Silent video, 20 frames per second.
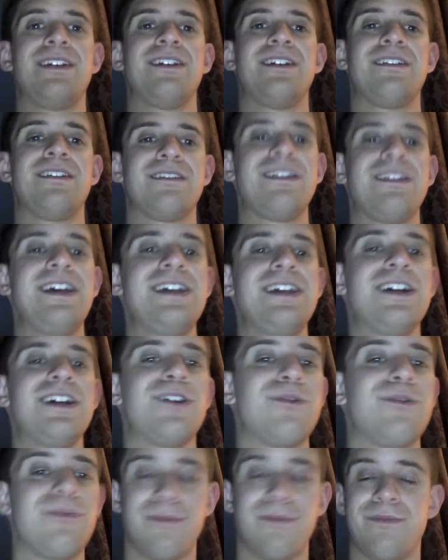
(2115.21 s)
So there you
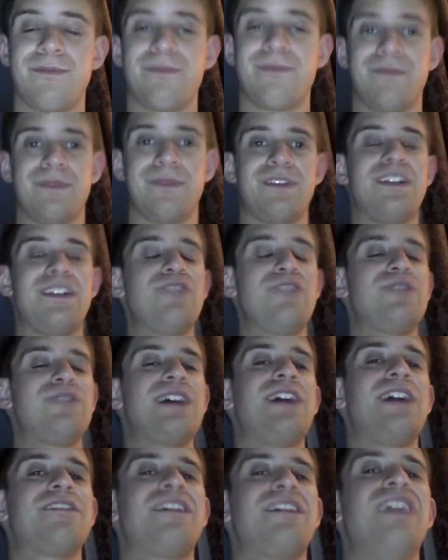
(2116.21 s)
go. Cedric
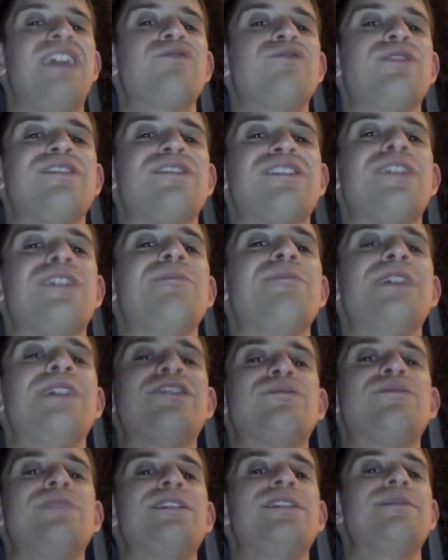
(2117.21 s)
Alexander and Shelton
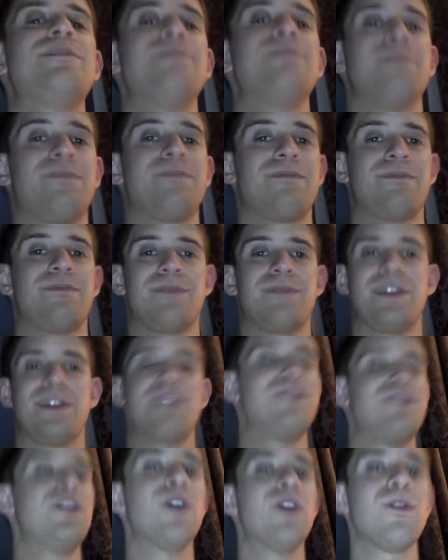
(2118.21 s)
Benjamin
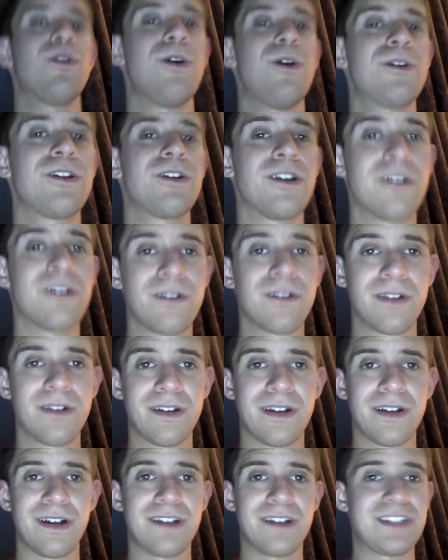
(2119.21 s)
no longer
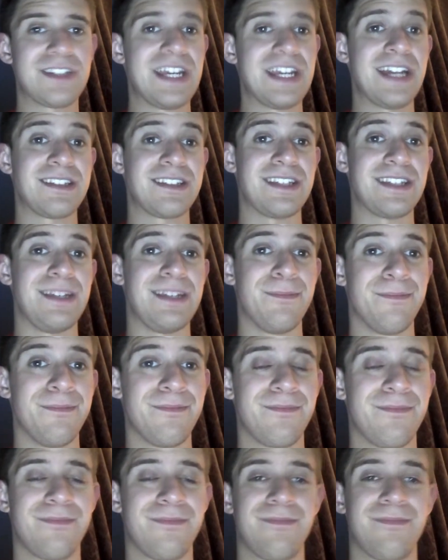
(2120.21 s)
a tag team.
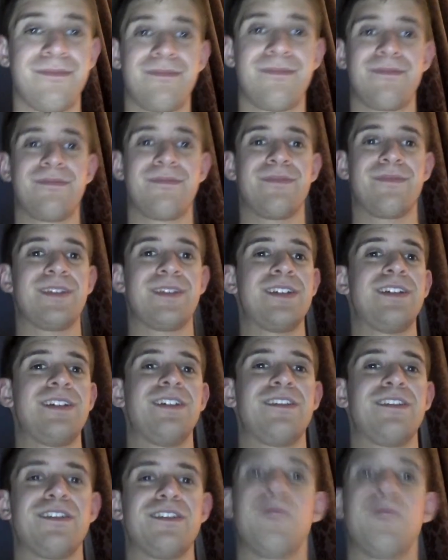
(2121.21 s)

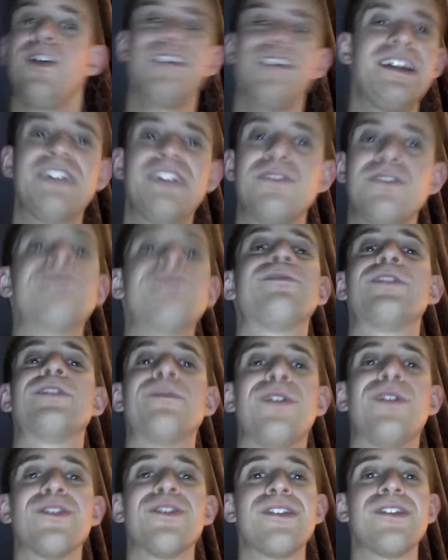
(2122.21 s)
So what does that do for the
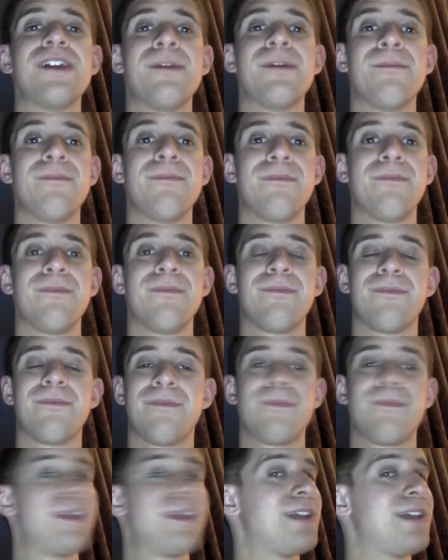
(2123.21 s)
both of them?
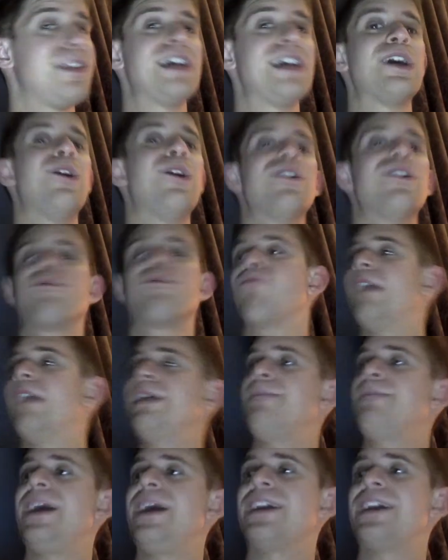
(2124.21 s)
They're going
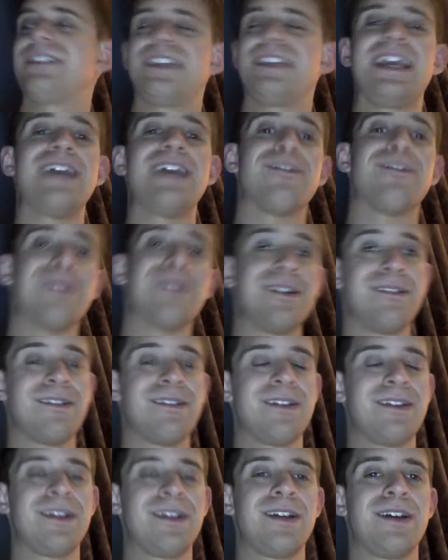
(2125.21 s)
right back to catering.
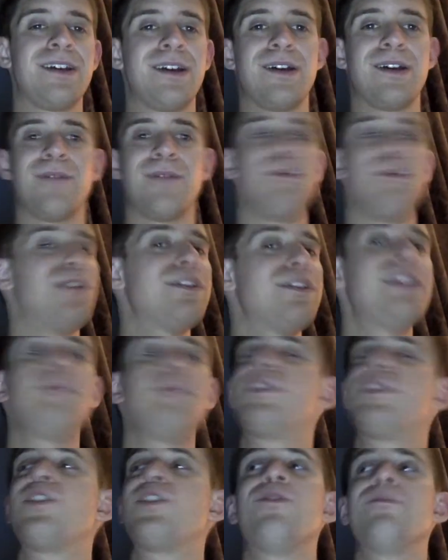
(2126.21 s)
Both of them
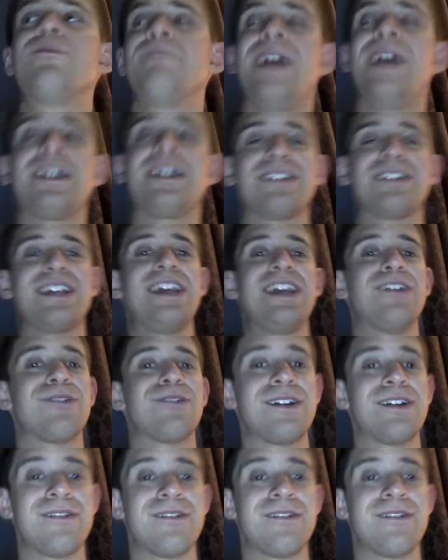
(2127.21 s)
are going back to catering.